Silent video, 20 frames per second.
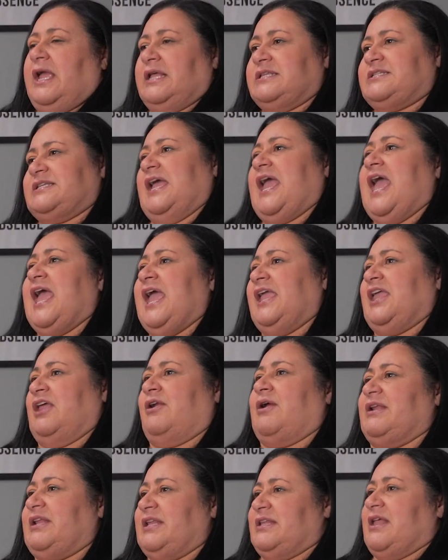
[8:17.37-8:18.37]
and say, hey,
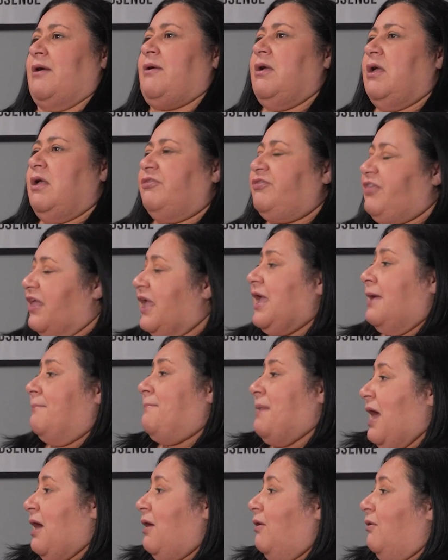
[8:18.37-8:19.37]
I need that, think
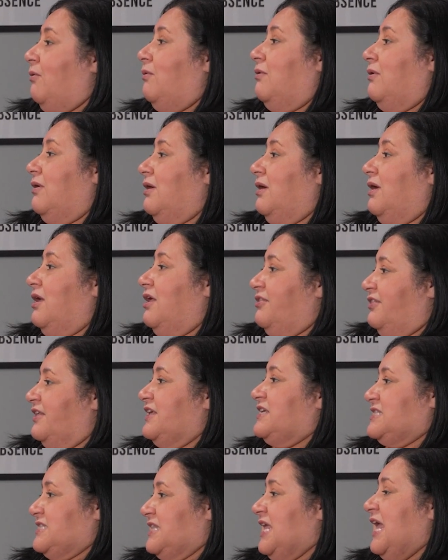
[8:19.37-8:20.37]
about
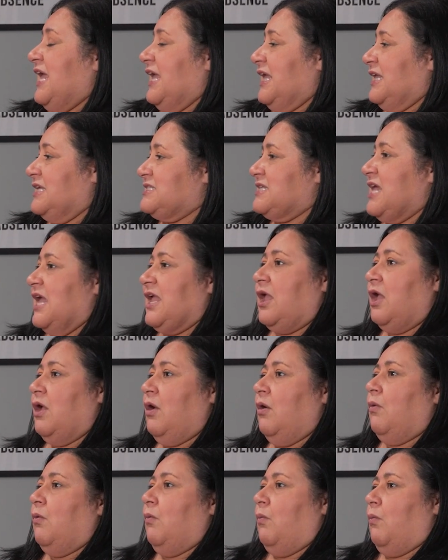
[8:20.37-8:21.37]
these things. Like,
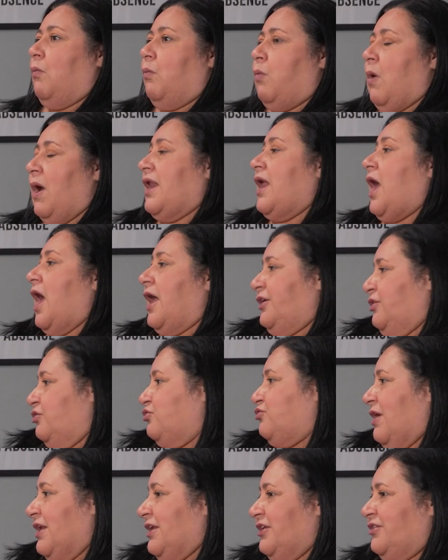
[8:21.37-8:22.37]
what are you
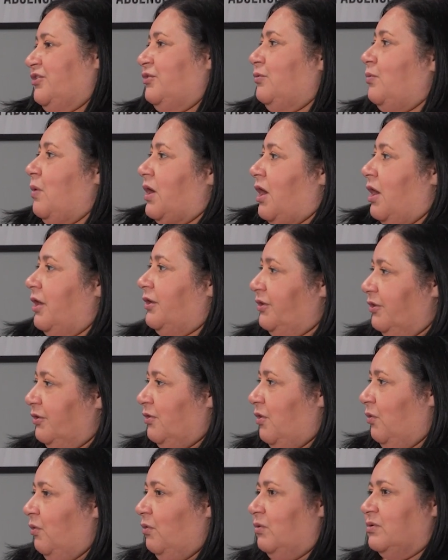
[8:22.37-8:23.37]
trying to do? What are your
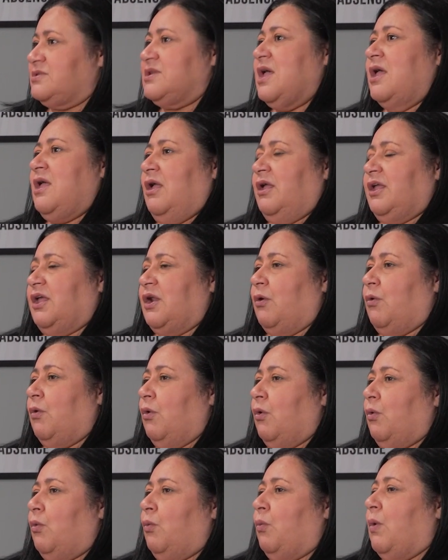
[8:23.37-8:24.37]
goals?
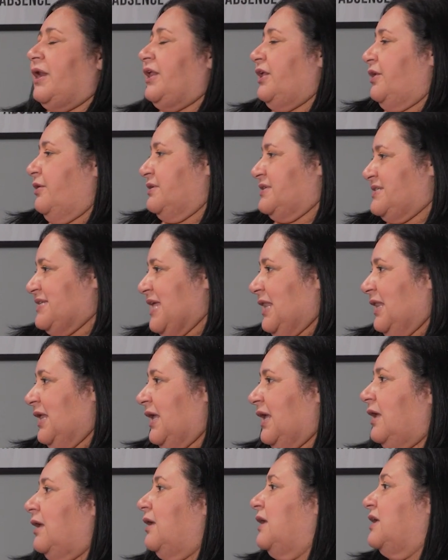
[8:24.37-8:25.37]
What are you
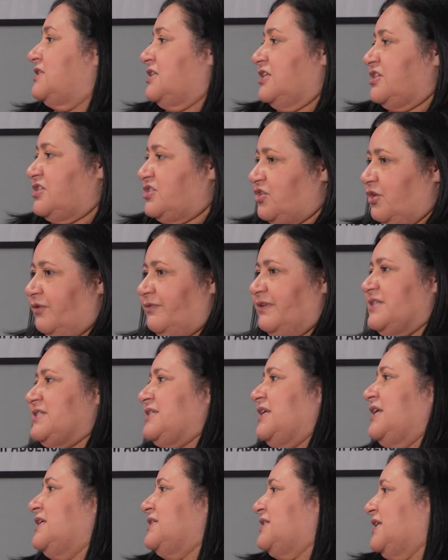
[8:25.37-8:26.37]
selling? Is it a service?
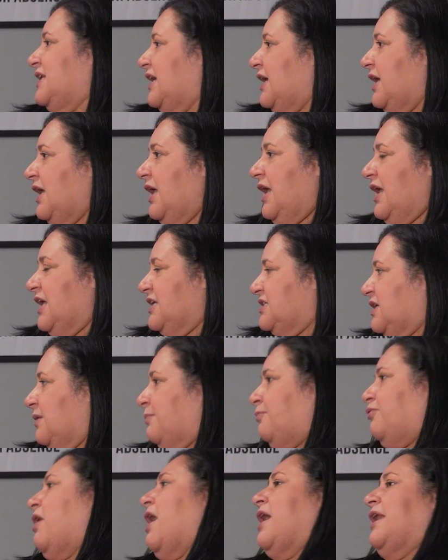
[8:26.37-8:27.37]
Is it a
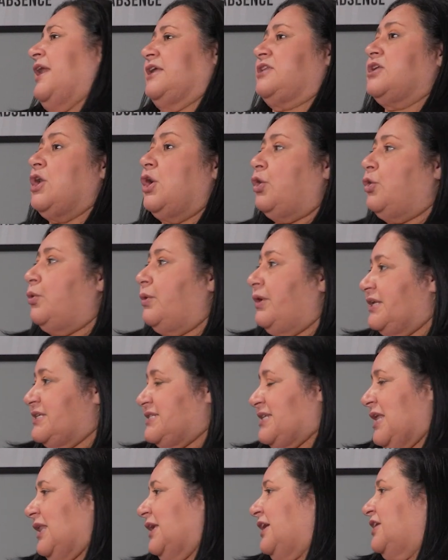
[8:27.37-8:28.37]
product? Who are you
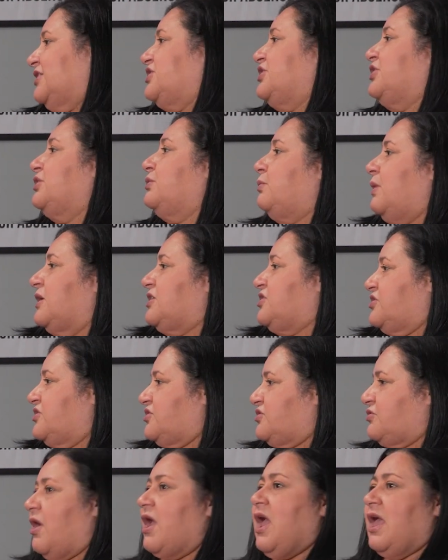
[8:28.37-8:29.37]
selling it to? What to
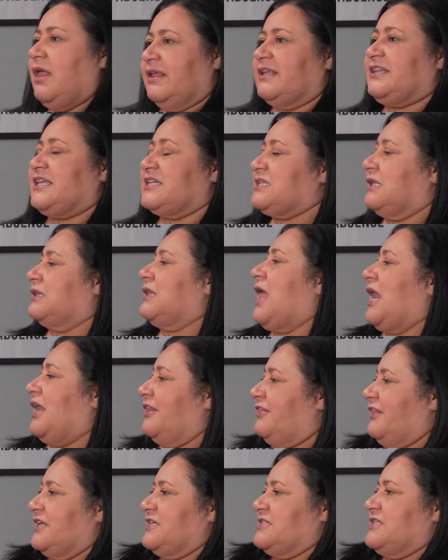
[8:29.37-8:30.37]
start? Like, there's a lot
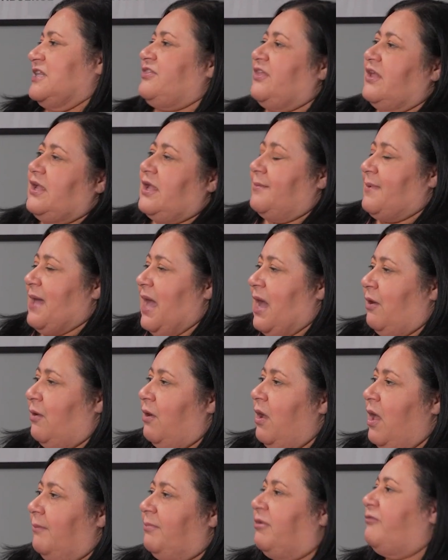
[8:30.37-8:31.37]
of things to think about
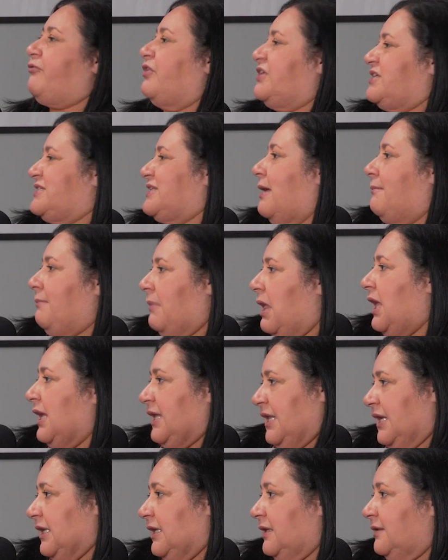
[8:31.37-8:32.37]
before you start
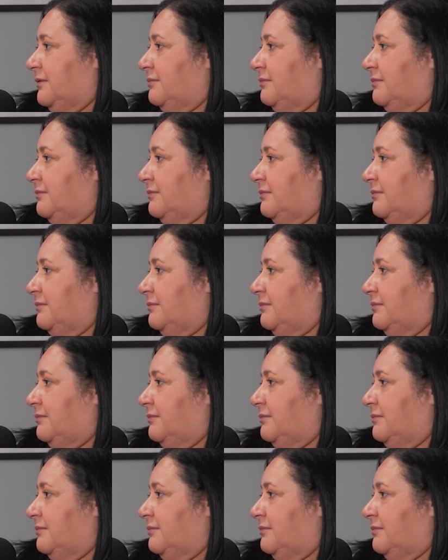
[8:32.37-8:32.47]
marketing.